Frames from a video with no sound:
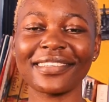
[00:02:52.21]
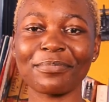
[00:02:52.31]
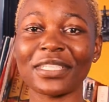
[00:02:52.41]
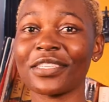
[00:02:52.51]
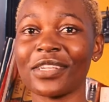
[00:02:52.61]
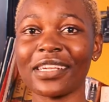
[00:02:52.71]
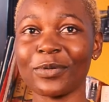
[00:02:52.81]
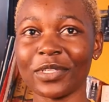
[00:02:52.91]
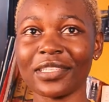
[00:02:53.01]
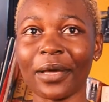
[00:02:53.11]
particularly
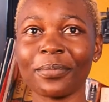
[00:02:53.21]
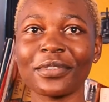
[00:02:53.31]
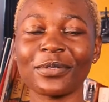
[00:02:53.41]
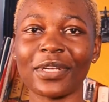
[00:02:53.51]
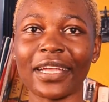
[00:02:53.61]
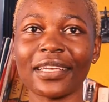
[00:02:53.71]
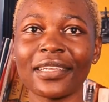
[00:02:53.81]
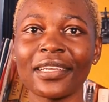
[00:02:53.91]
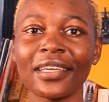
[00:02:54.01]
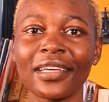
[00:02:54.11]
WhatsApp, to learn,
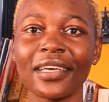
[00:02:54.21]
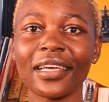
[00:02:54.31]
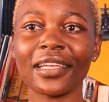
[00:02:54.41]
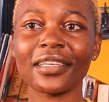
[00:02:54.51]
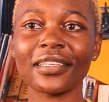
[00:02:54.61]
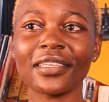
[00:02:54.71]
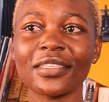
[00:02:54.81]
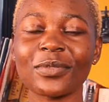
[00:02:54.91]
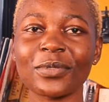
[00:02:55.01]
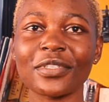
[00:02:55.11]
and
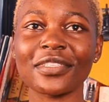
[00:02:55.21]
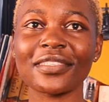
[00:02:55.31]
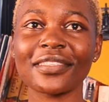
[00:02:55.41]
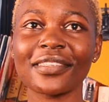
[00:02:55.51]
it was